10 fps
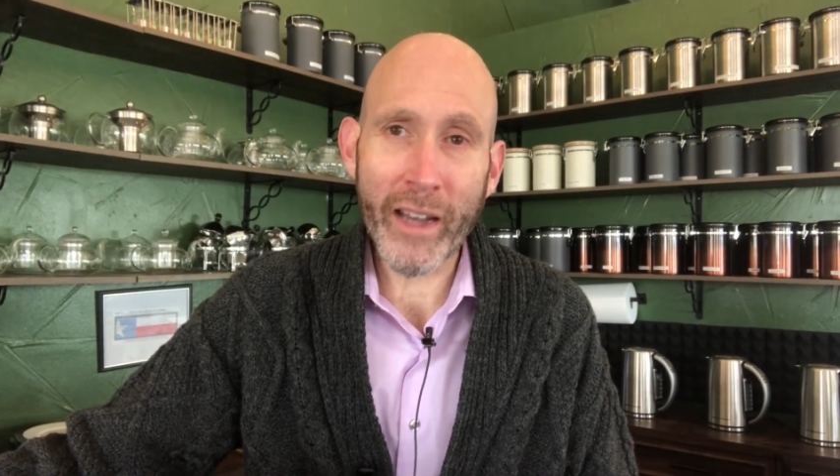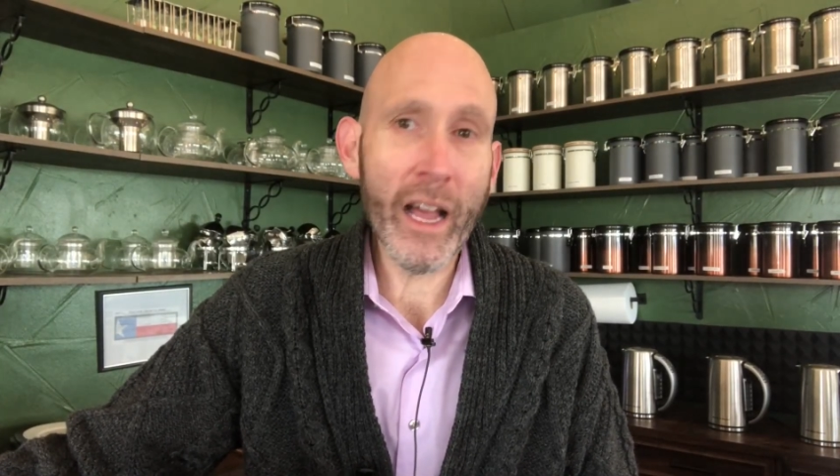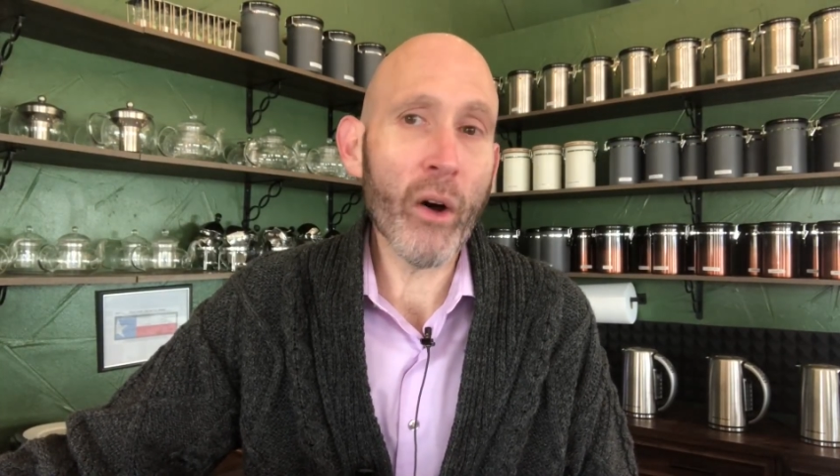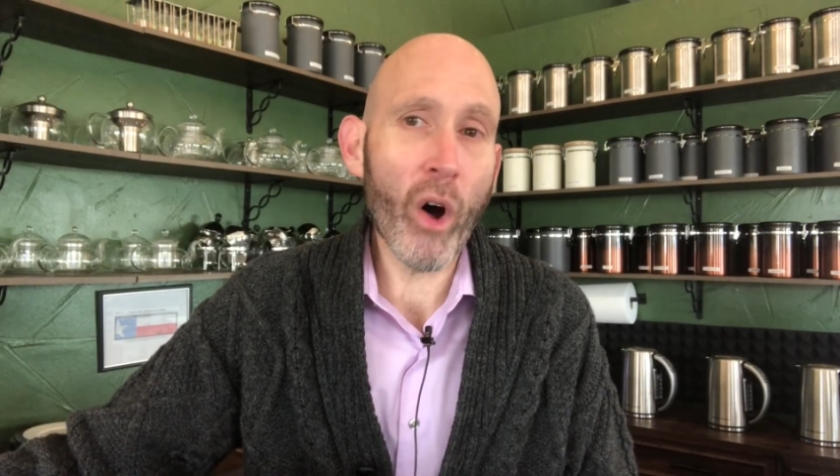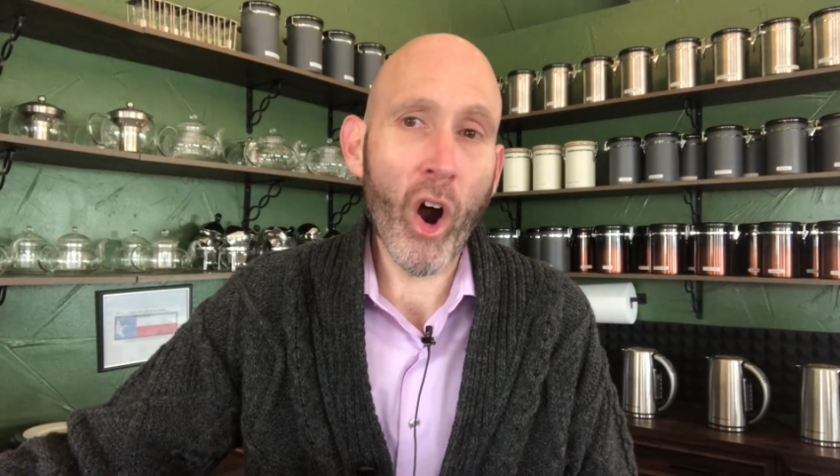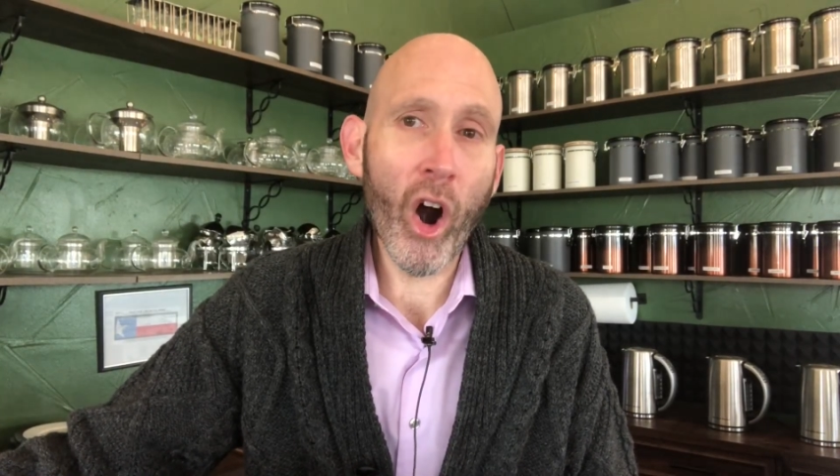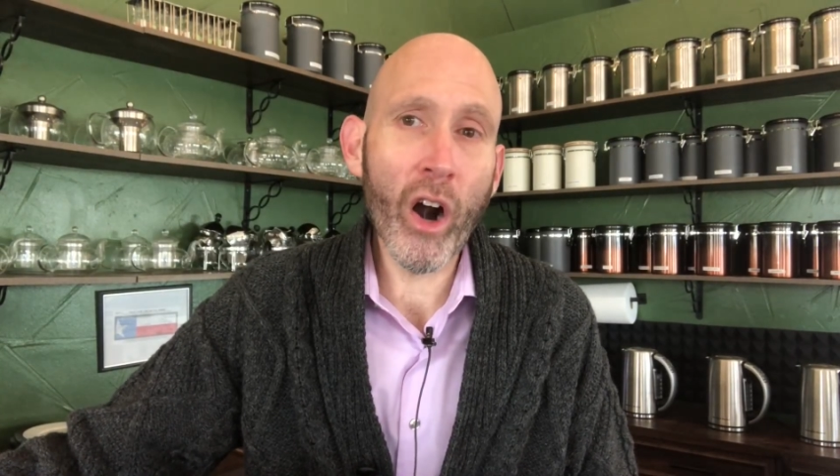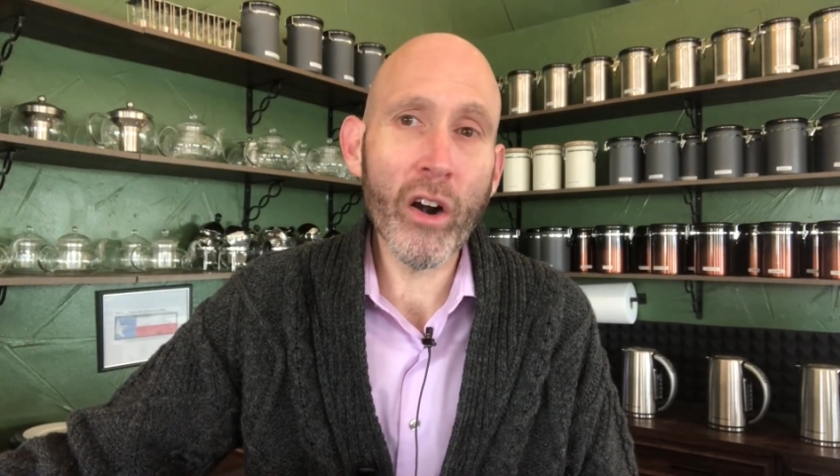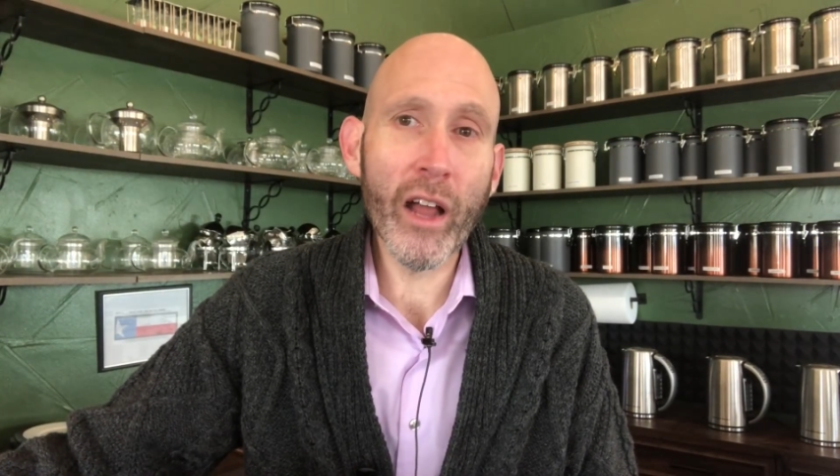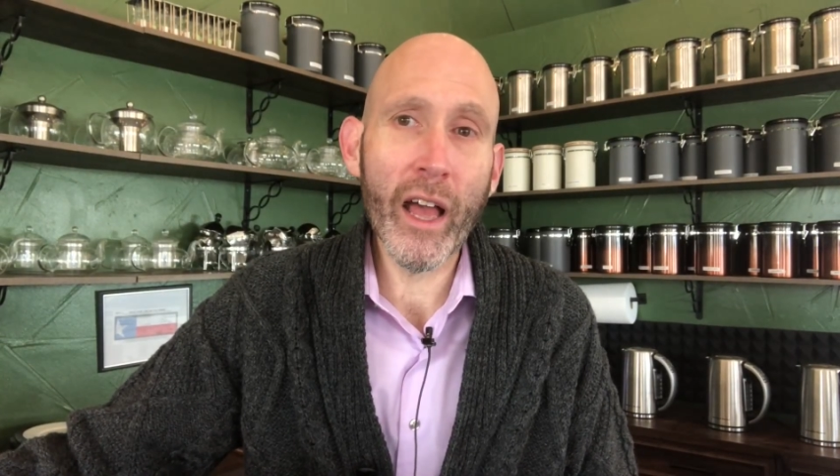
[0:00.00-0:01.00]
Now
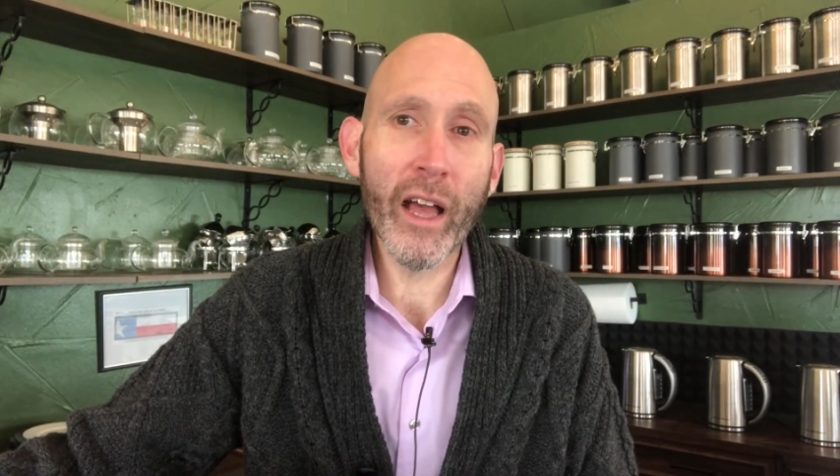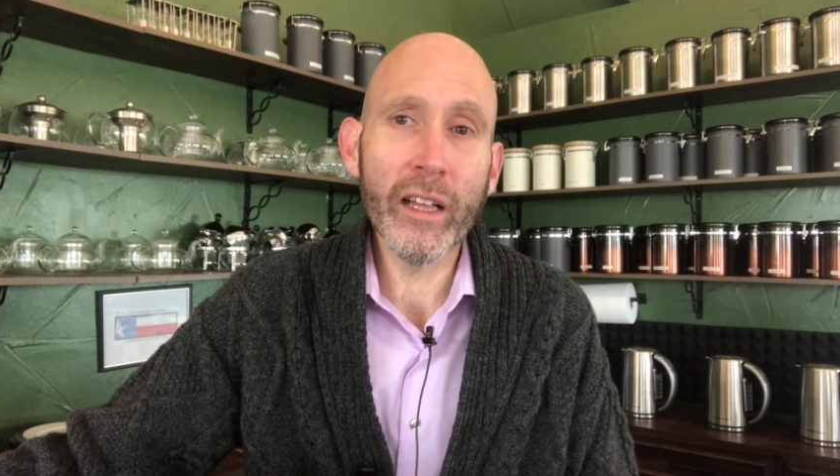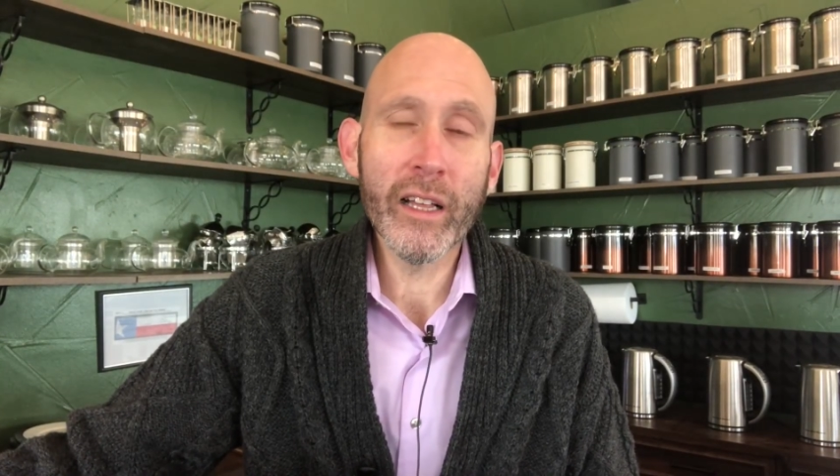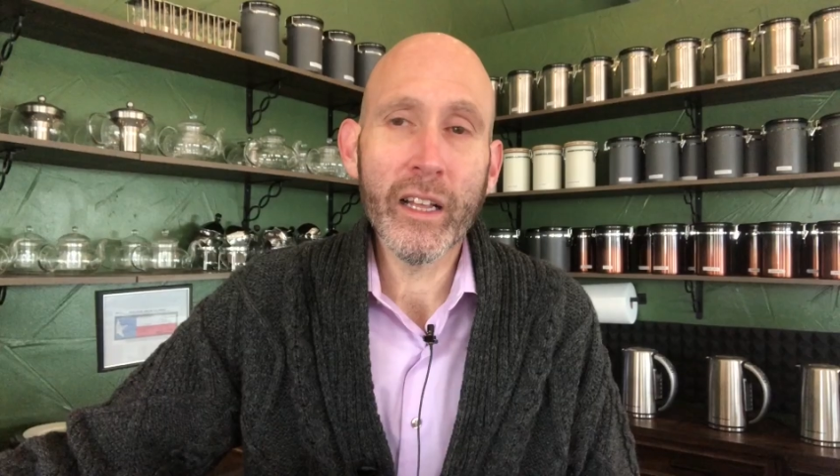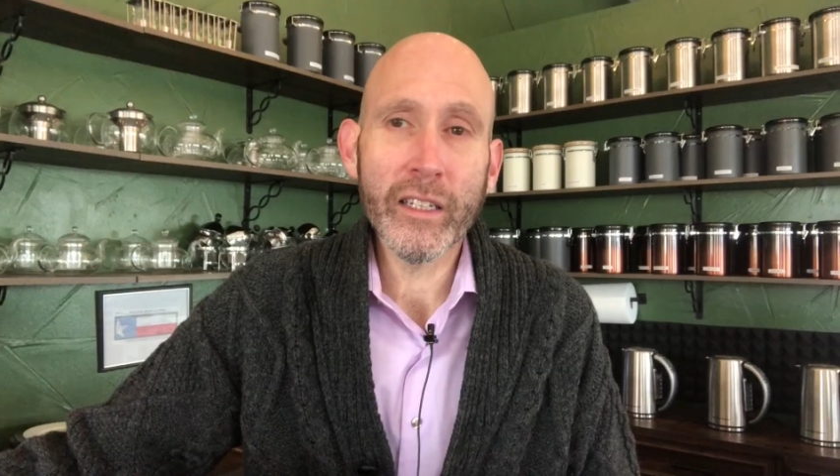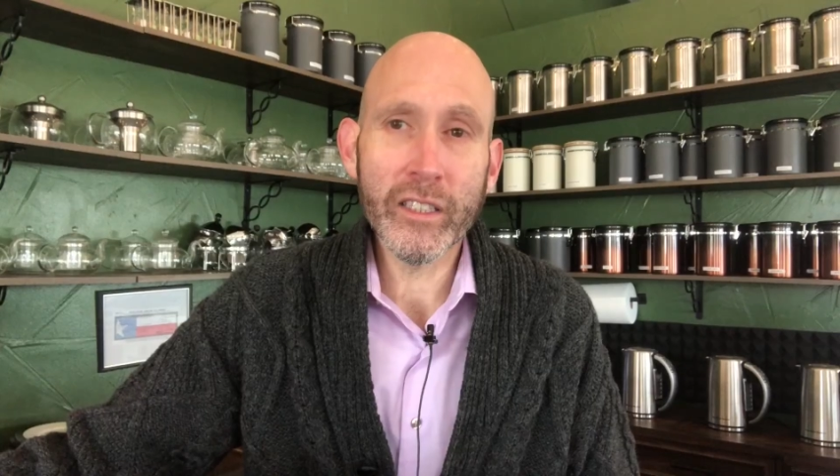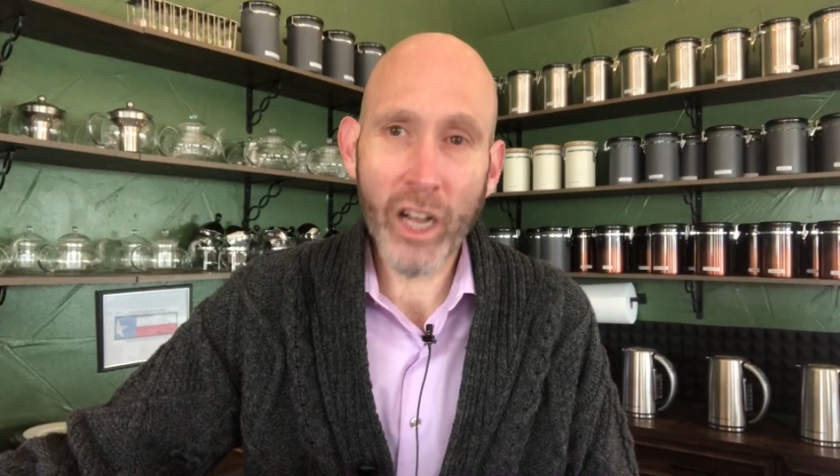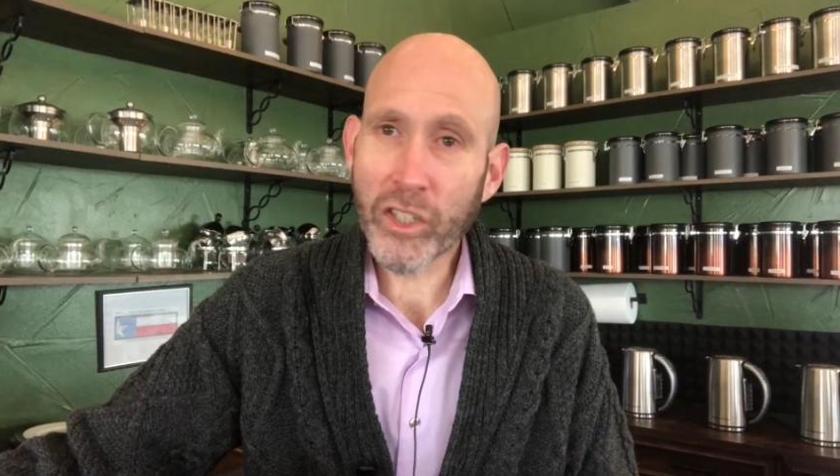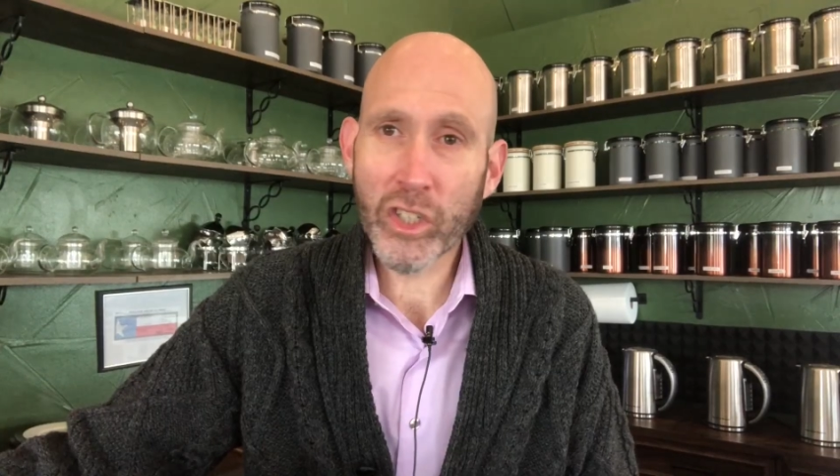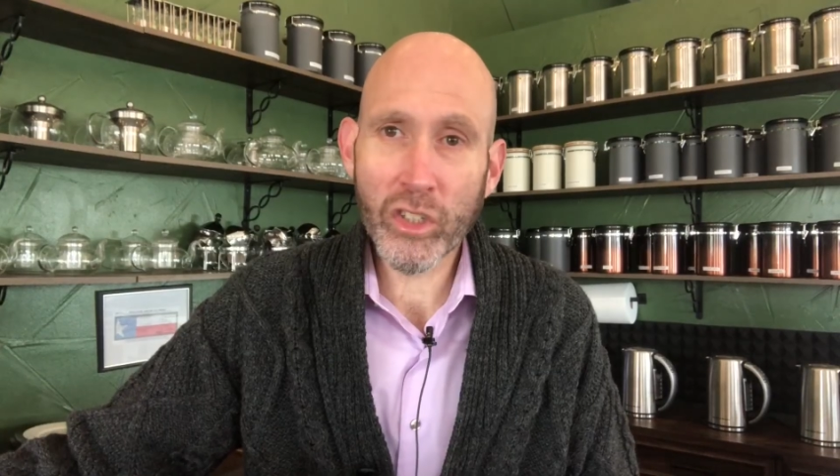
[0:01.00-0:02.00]
our
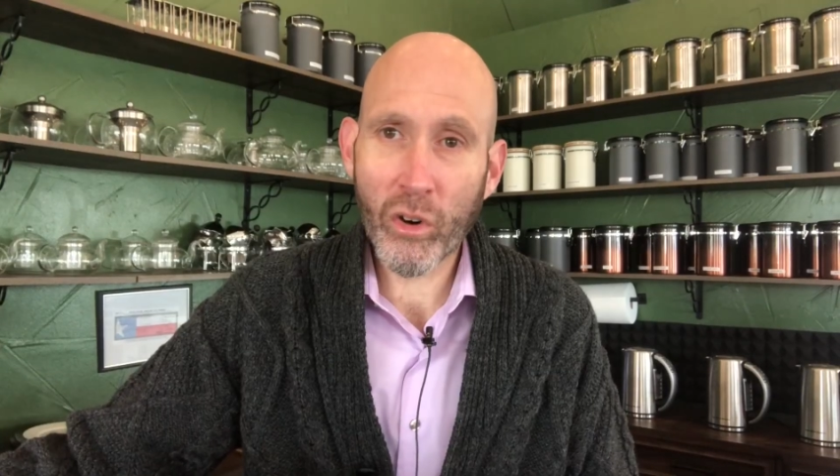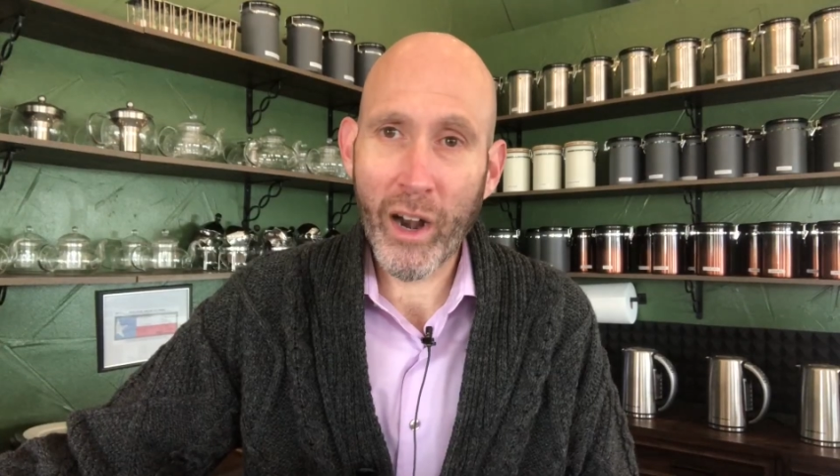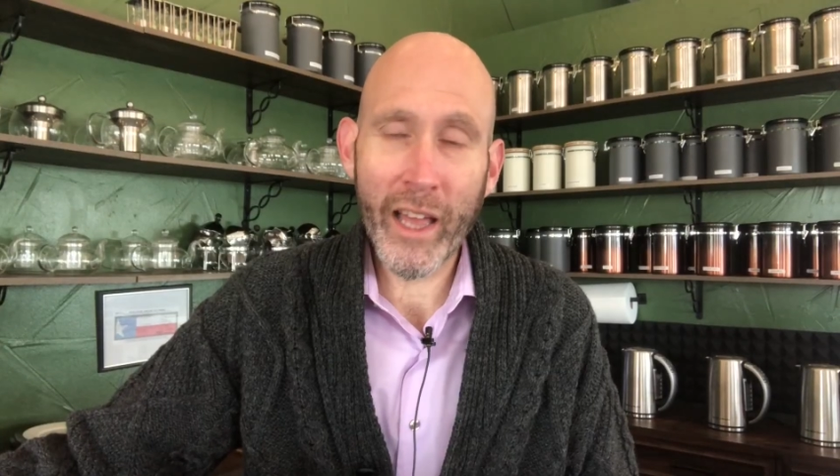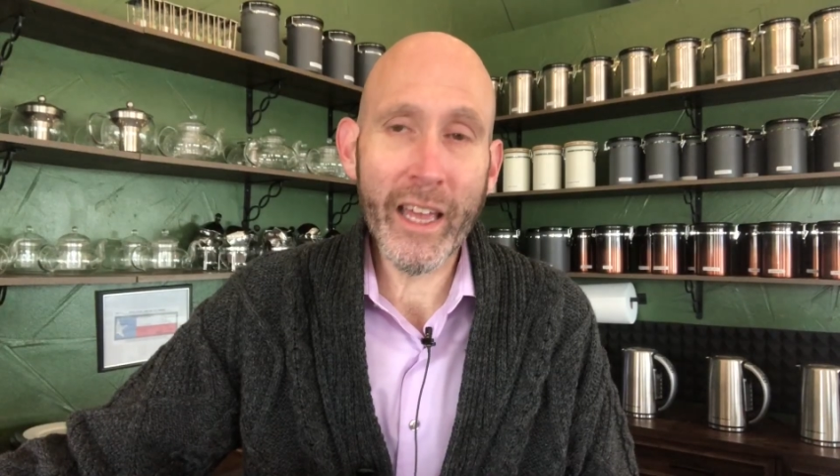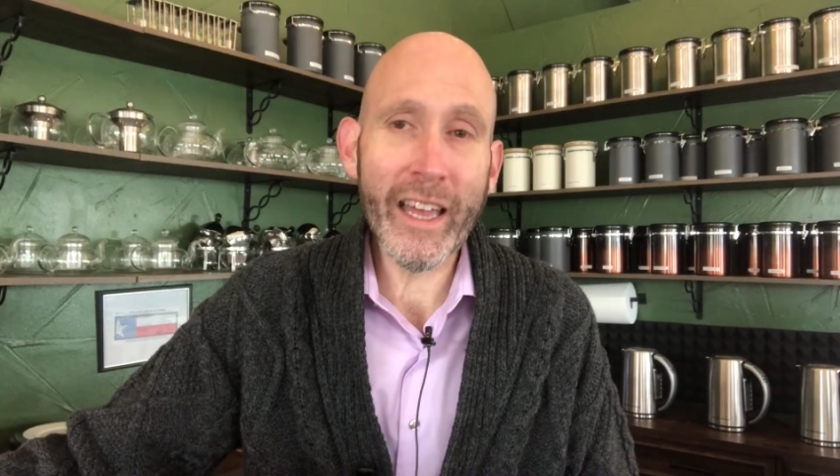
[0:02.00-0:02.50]
Duchess Gray